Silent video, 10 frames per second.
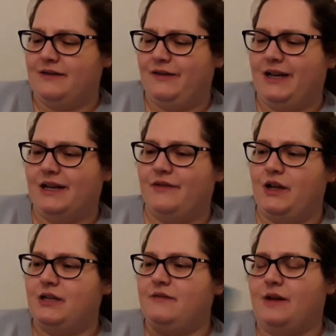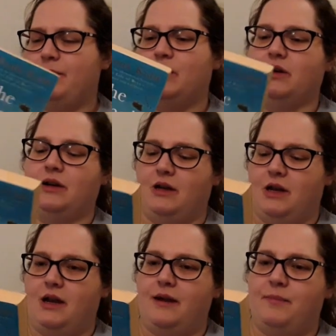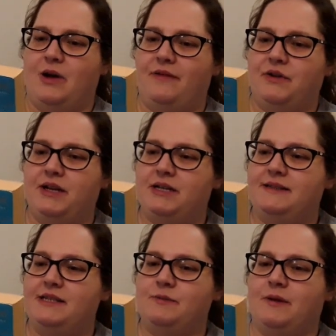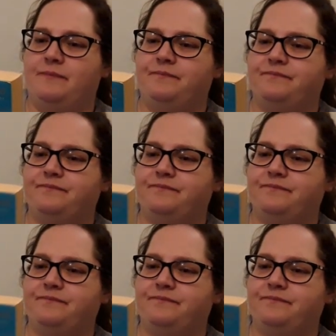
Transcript: I feel like I've heard of that book, but I've not heard of this one.